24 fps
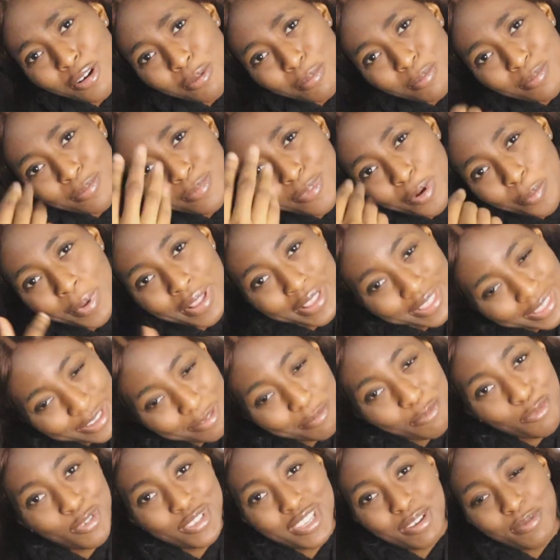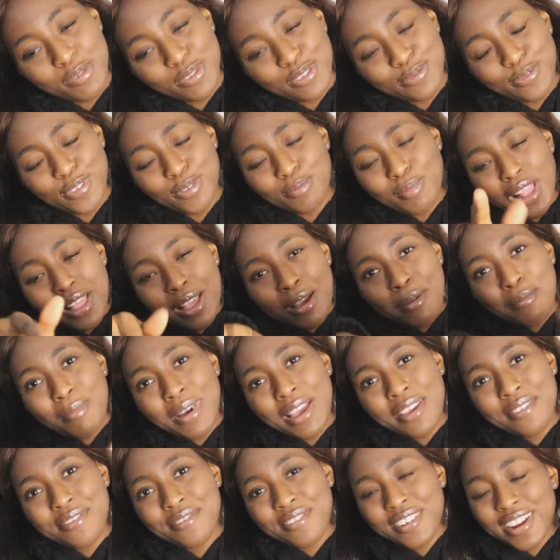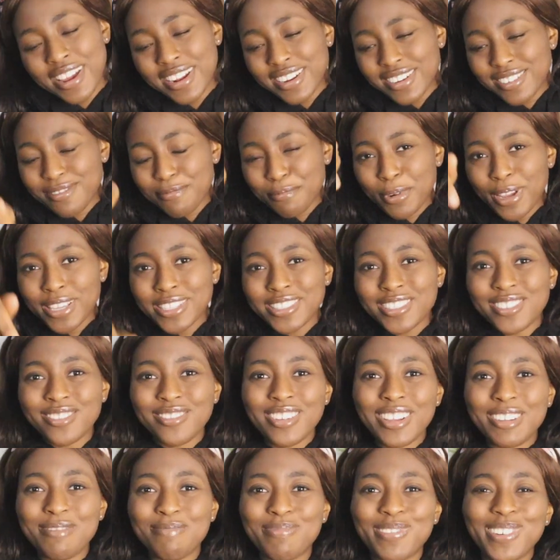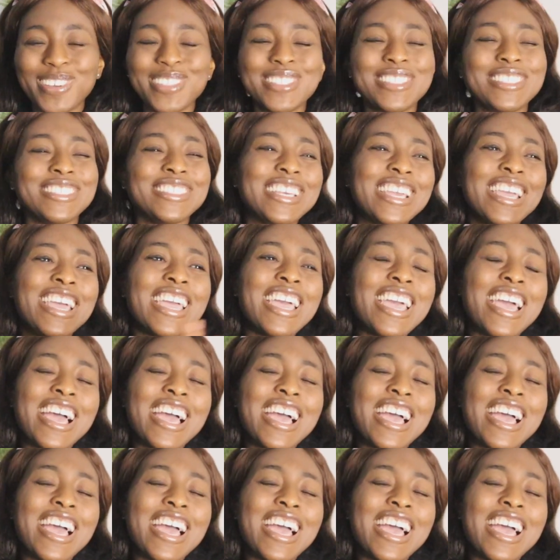Come and tell me what you're waiting for. My friend, press the red button.